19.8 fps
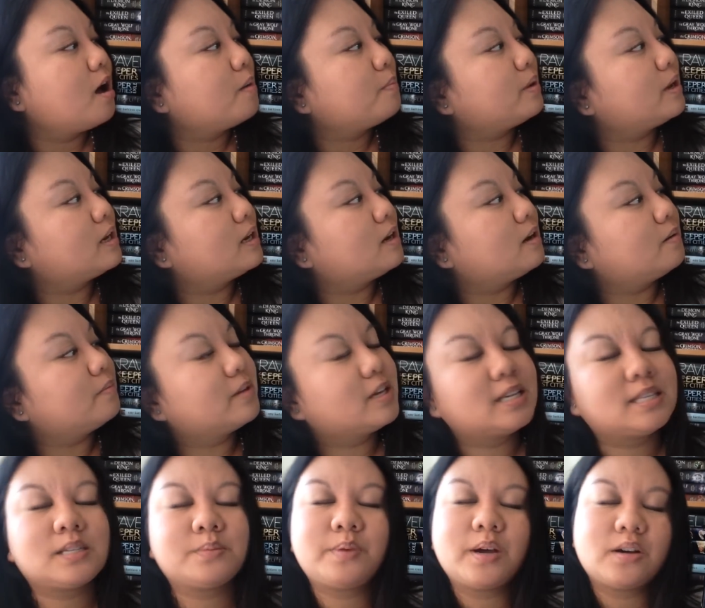But um,
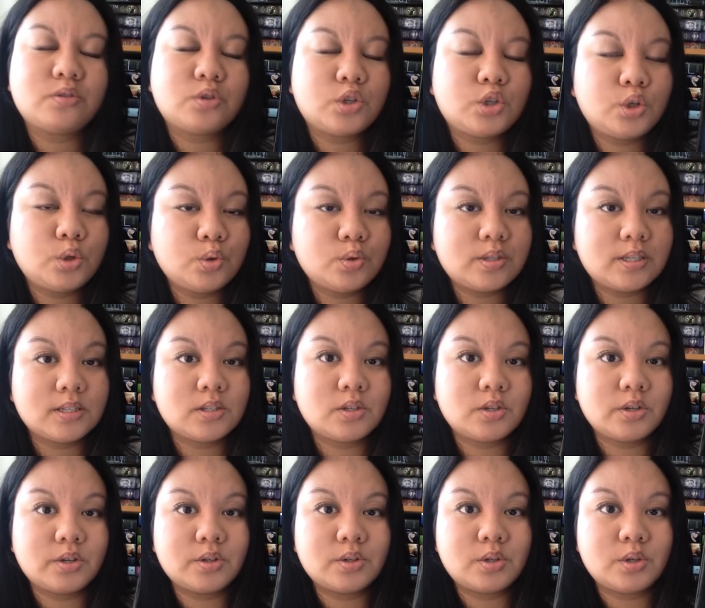it's about two
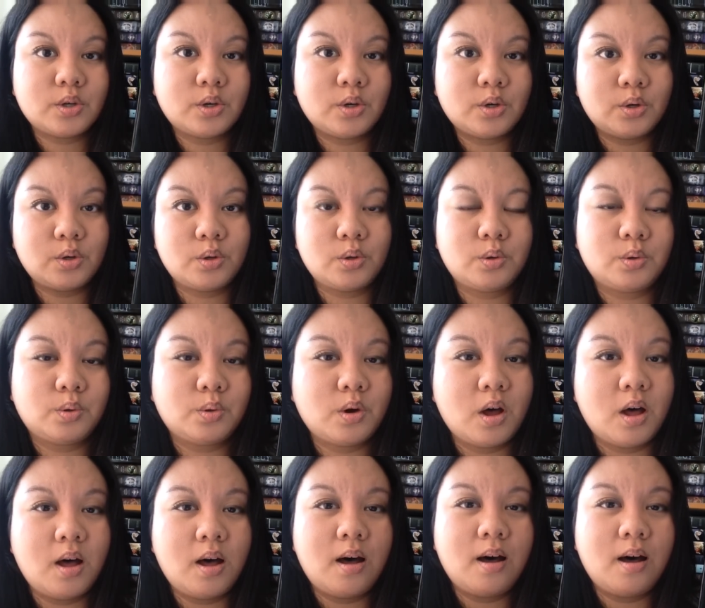sisters who